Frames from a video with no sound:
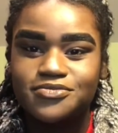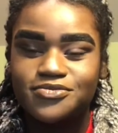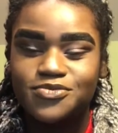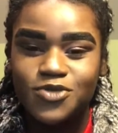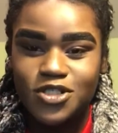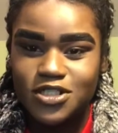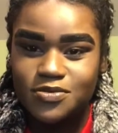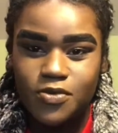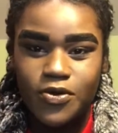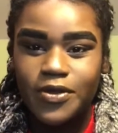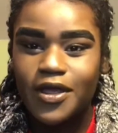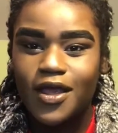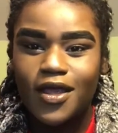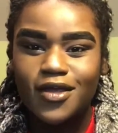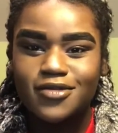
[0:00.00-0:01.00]
We're
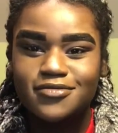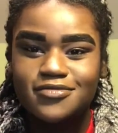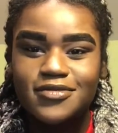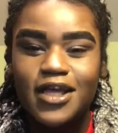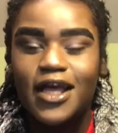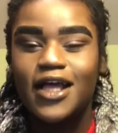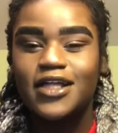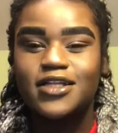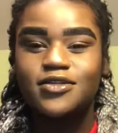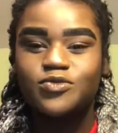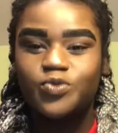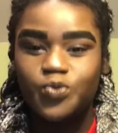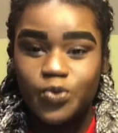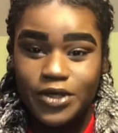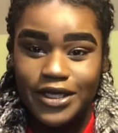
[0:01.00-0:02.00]
smoking
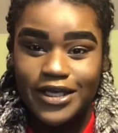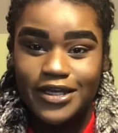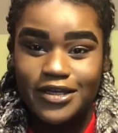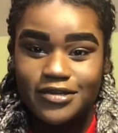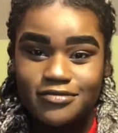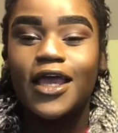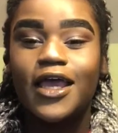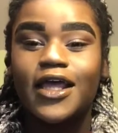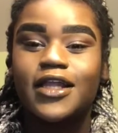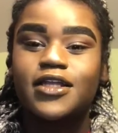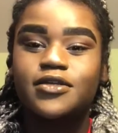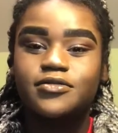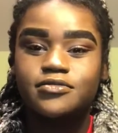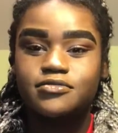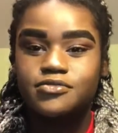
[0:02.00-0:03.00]
weed,
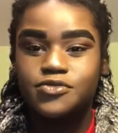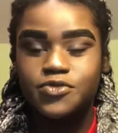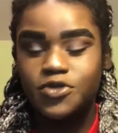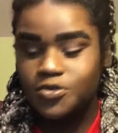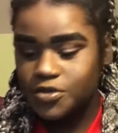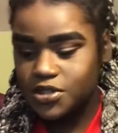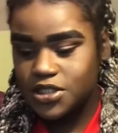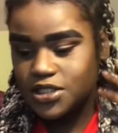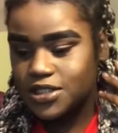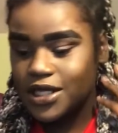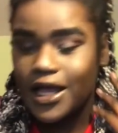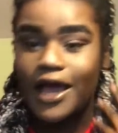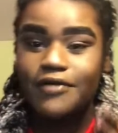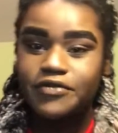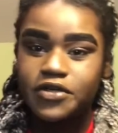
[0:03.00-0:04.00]
and we were just
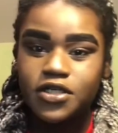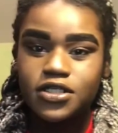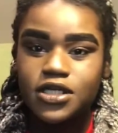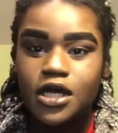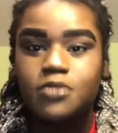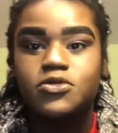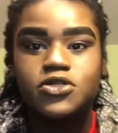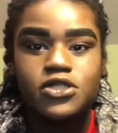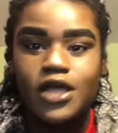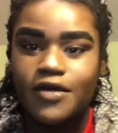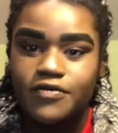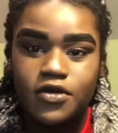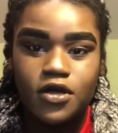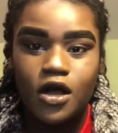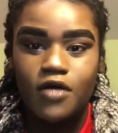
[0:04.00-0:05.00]
like having a good time. We were just
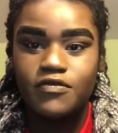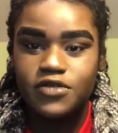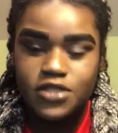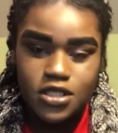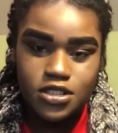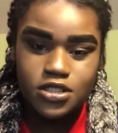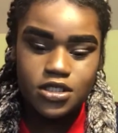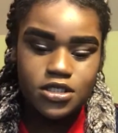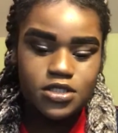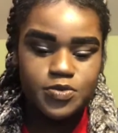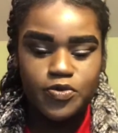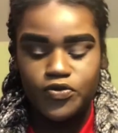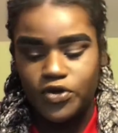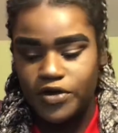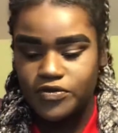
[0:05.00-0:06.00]
having conversations
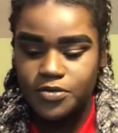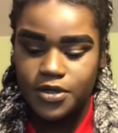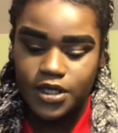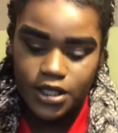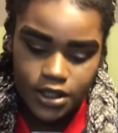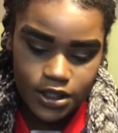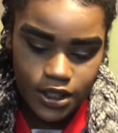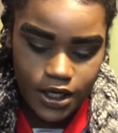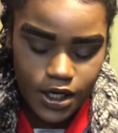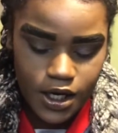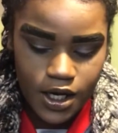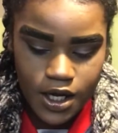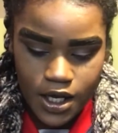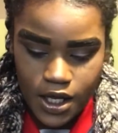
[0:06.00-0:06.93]
before everybody got there,